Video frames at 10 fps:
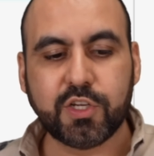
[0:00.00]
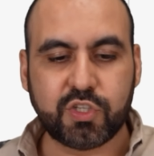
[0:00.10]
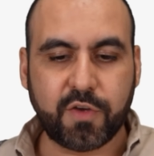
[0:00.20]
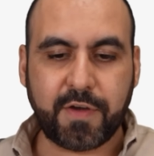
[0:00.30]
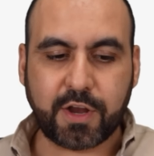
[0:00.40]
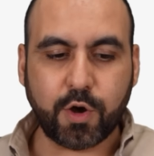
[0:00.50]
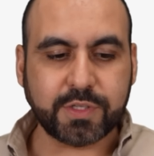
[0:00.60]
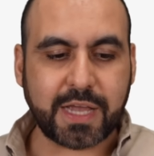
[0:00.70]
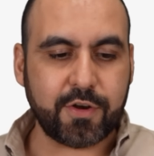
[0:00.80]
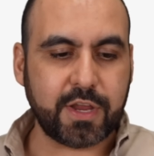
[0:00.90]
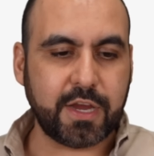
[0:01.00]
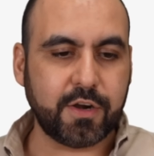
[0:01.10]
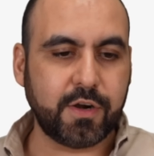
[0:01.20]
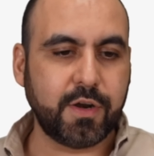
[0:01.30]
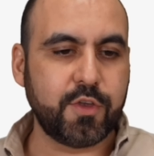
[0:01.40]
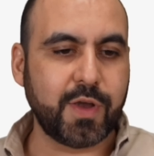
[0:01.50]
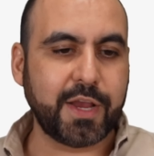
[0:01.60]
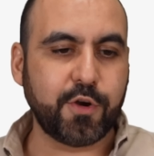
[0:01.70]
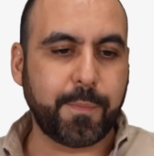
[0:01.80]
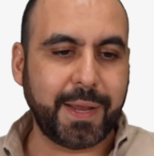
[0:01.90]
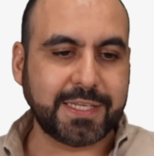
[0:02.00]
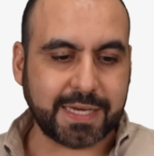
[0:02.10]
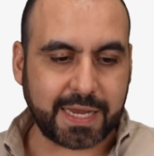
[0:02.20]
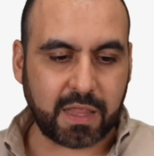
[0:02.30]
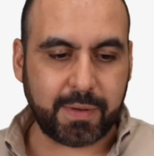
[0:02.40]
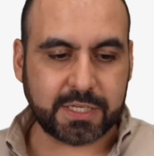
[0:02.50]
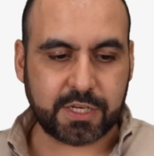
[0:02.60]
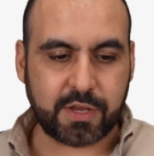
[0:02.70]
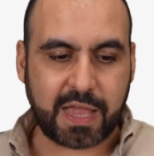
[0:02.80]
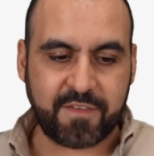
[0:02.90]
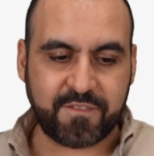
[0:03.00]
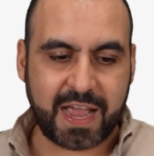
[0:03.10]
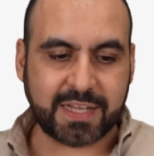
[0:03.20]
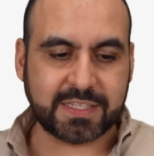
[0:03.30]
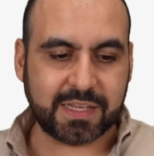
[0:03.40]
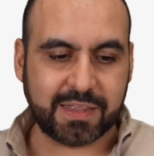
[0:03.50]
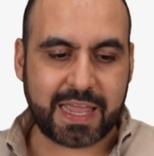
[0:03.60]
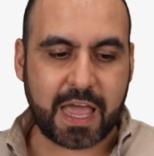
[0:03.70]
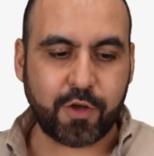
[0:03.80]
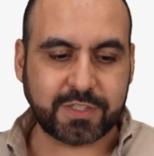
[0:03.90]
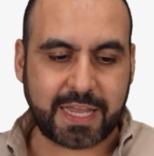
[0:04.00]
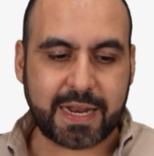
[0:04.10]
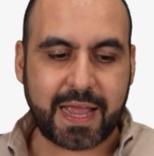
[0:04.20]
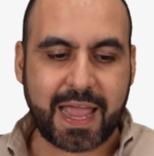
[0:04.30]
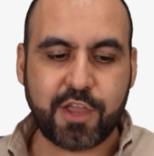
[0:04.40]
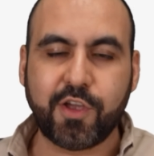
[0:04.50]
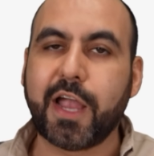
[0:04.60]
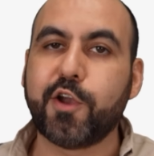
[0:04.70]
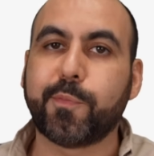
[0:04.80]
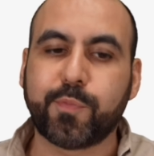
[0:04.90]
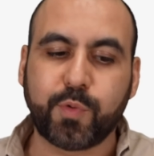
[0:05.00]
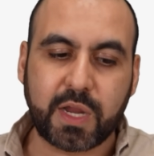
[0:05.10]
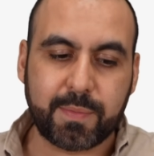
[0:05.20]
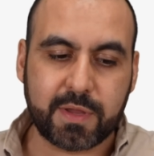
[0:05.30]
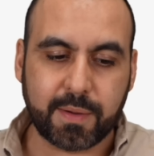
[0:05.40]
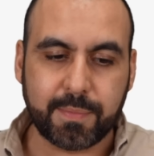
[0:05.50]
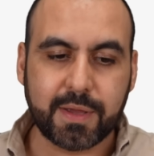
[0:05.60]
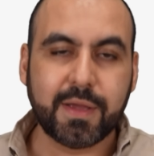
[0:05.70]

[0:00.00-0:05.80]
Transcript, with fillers: So if I go down here, you got your basic elements, advanced layout, data, and you got your premium